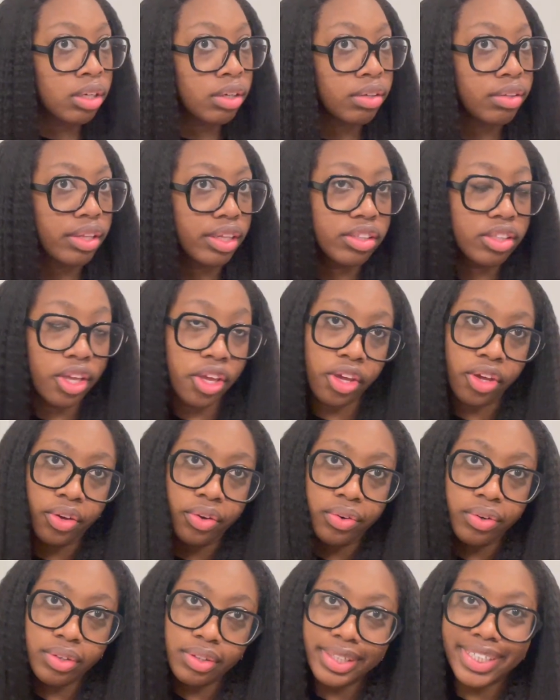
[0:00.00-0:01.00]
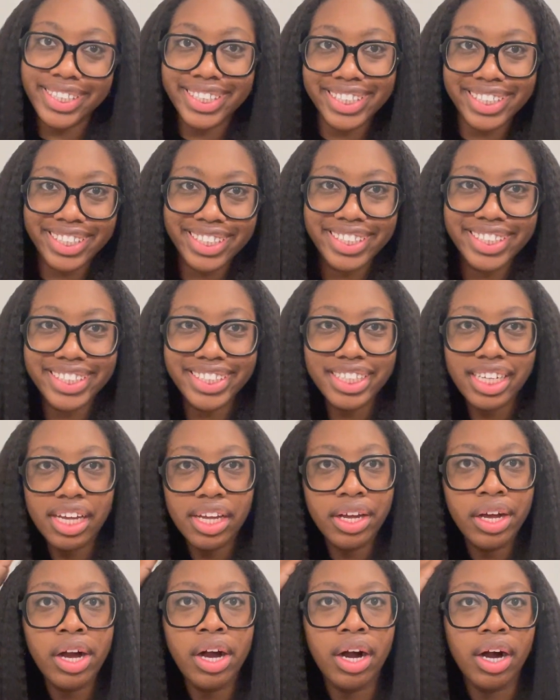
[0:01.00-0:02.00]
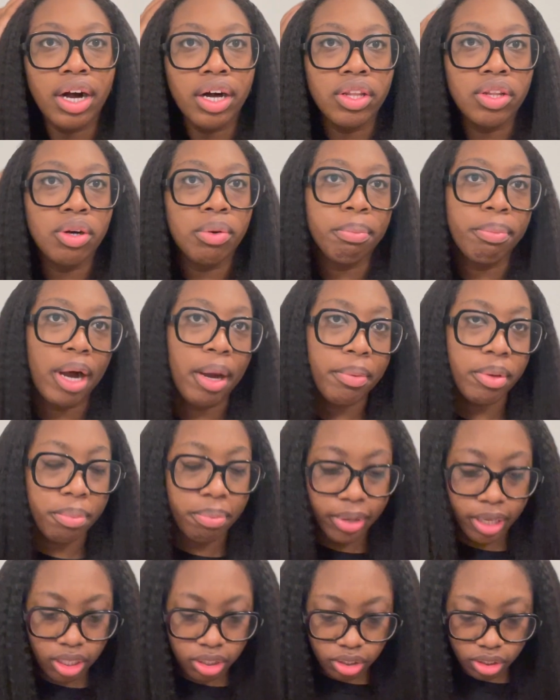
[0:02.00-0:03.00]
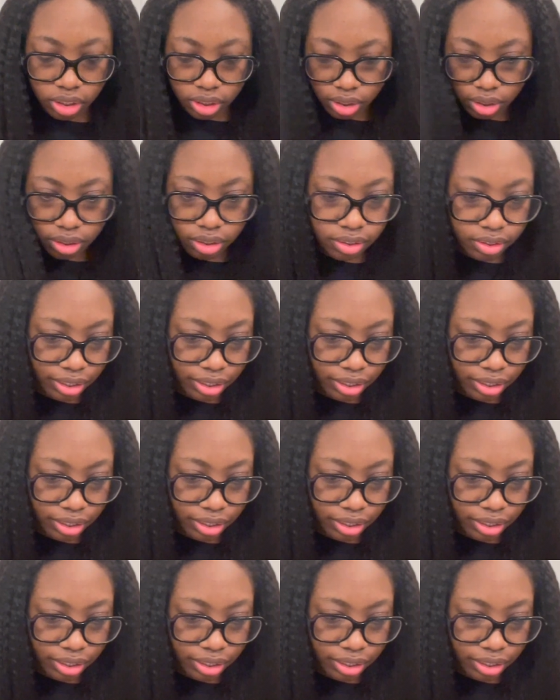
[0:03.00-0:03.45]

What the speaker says: That's cute. A little bobby pin look.